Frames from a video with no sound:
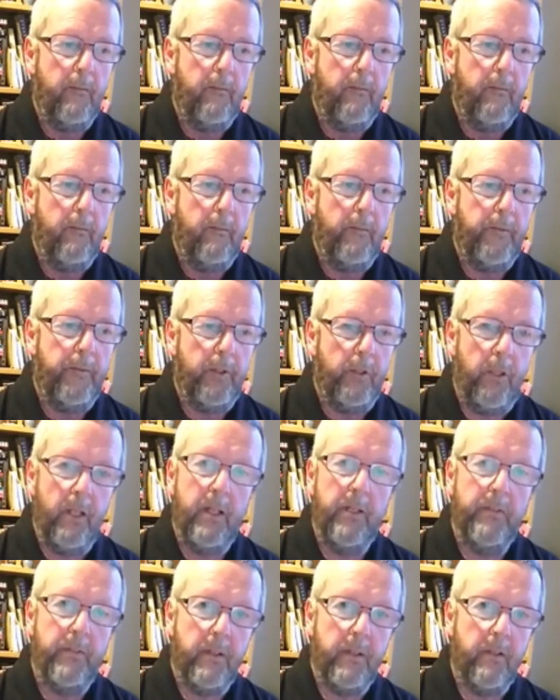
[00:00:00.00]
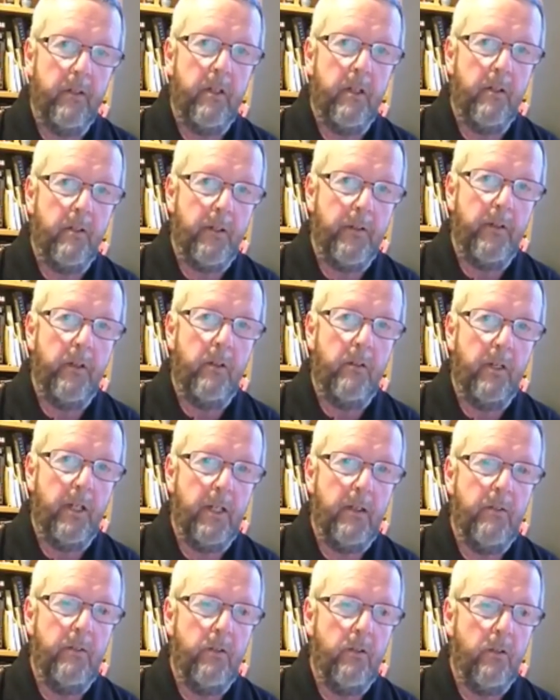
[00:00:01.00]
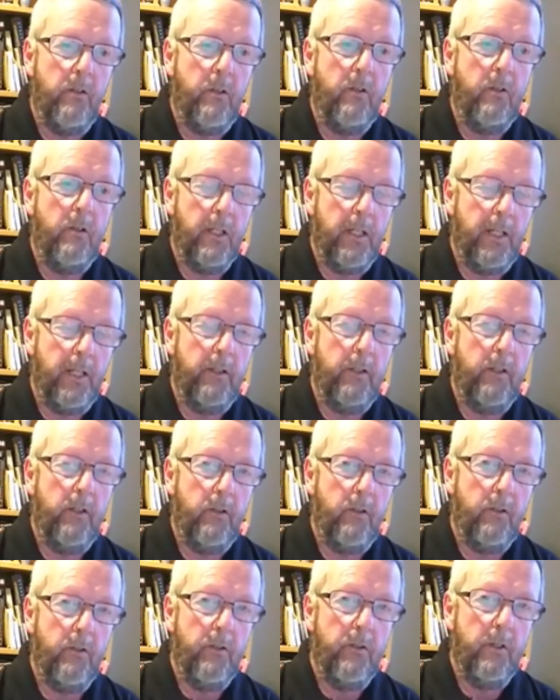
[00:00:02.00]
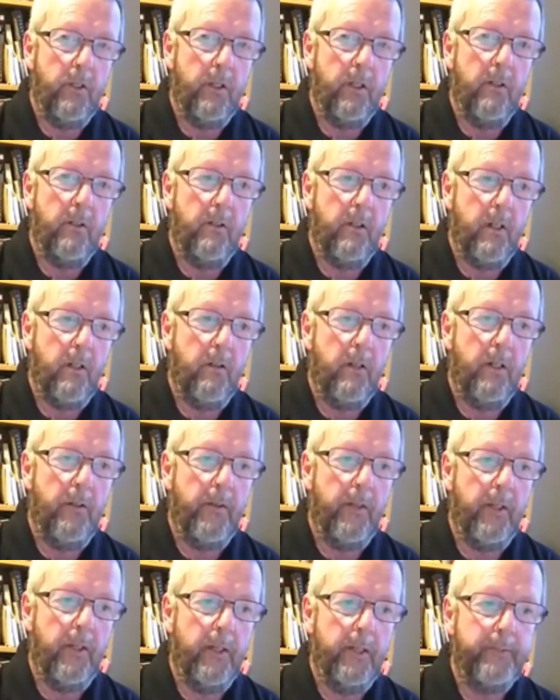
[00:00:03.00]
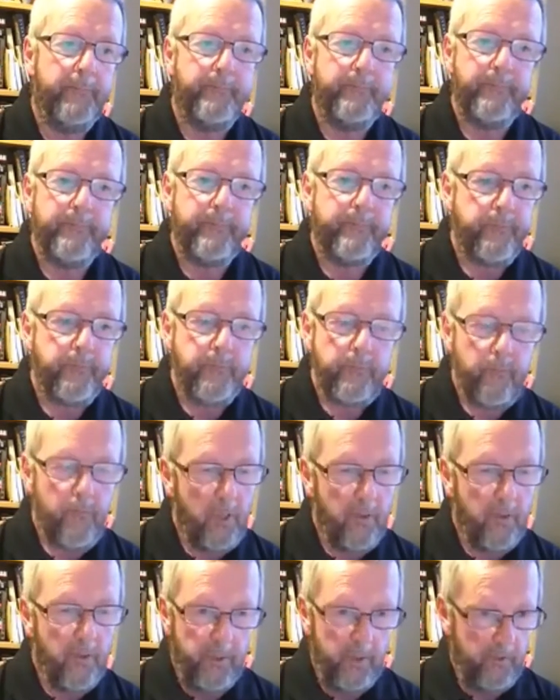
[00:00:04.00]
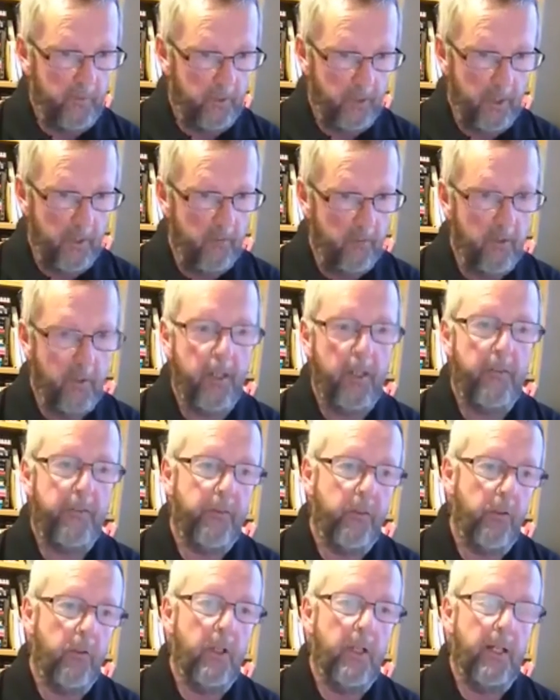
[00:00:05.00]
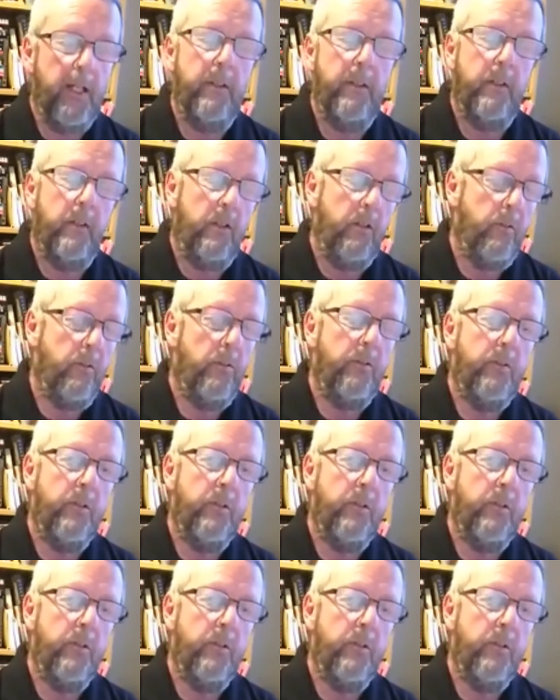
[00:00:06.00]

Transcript: So yes, there are other grains you can use, and there are other things like rice you can use.